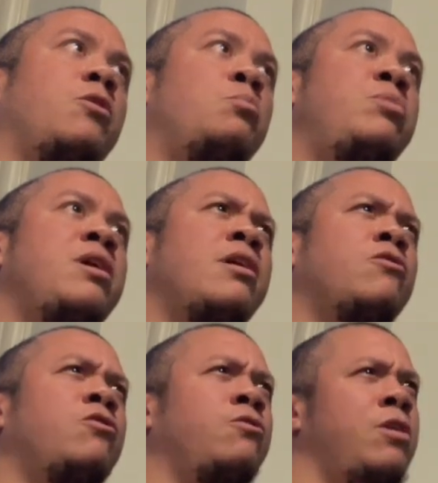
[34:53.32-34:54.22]
being
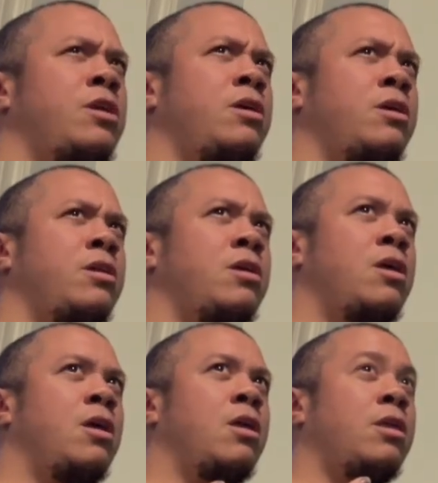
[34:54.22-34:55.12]
treated
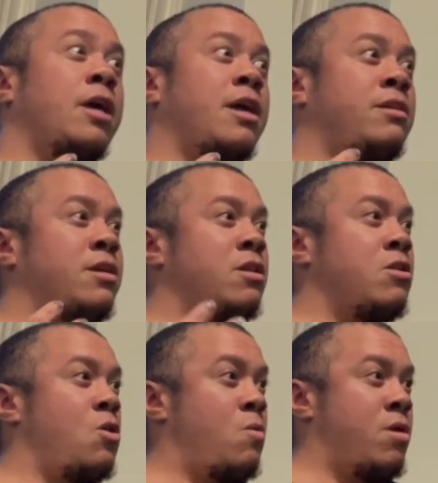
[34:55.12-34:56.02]
like I didn't
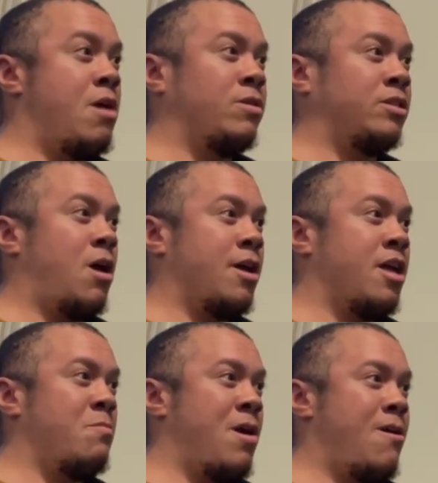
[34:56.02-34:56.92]
know what I was talking
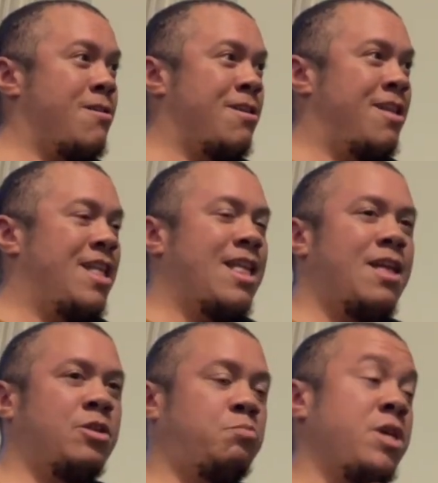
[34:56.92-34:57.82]
about
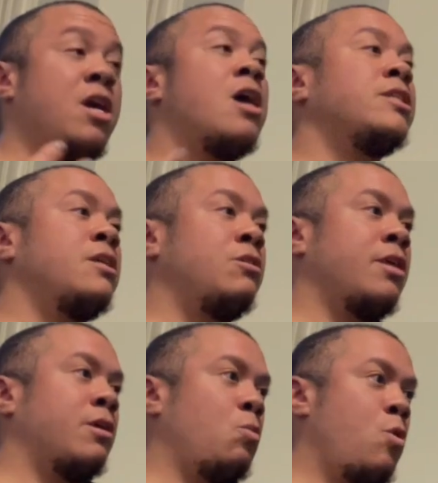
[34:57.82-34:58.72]
because I looked
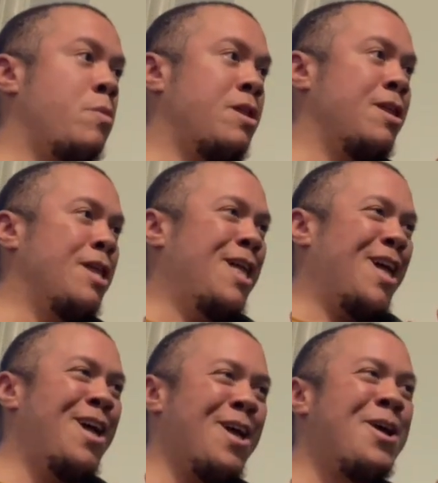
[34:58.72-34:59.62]
like a woman.
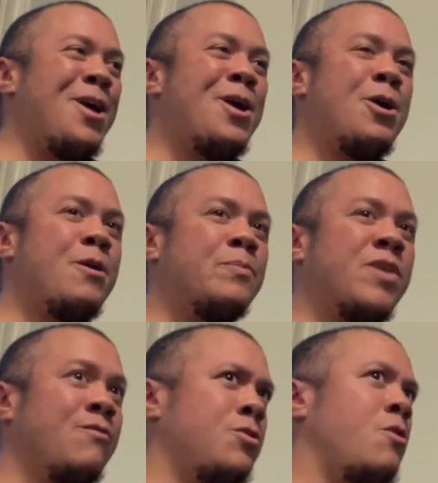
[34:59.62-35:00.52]

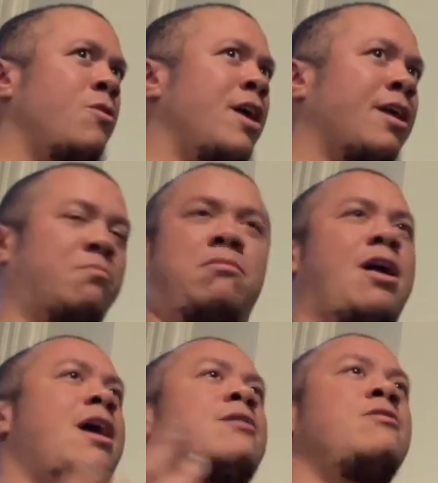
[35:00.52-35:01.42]
Even though like I
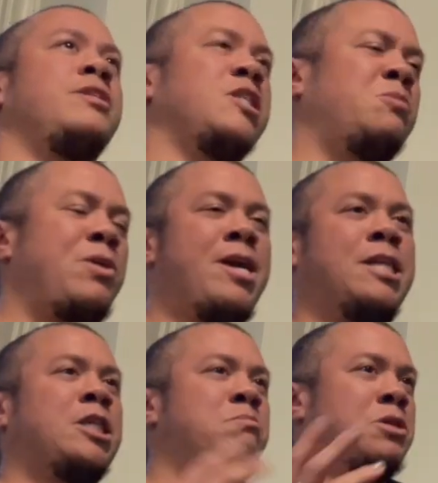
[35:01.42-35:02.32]
had all this experience,
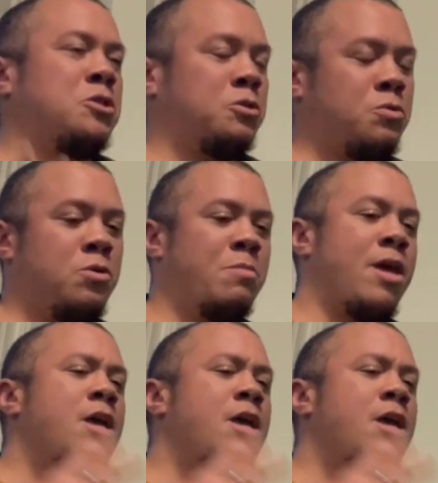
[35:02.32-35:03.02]
I'd been to school about,